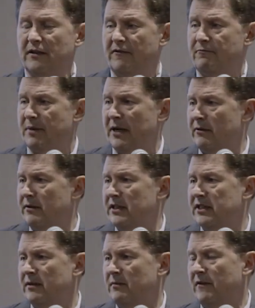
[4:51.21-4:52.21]
of
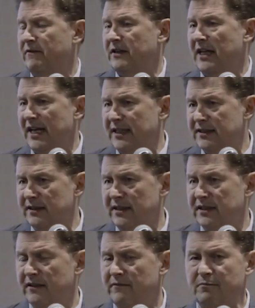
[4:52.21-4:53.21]
peronism, of
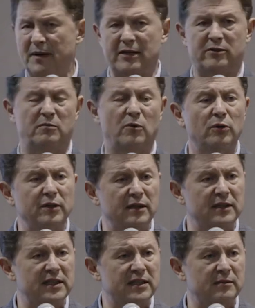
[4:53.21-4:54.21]
clientelism,
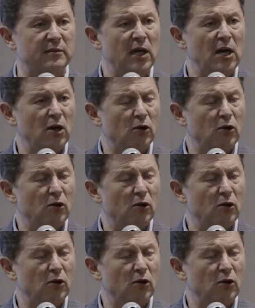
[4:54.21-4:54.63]
patrimonialism,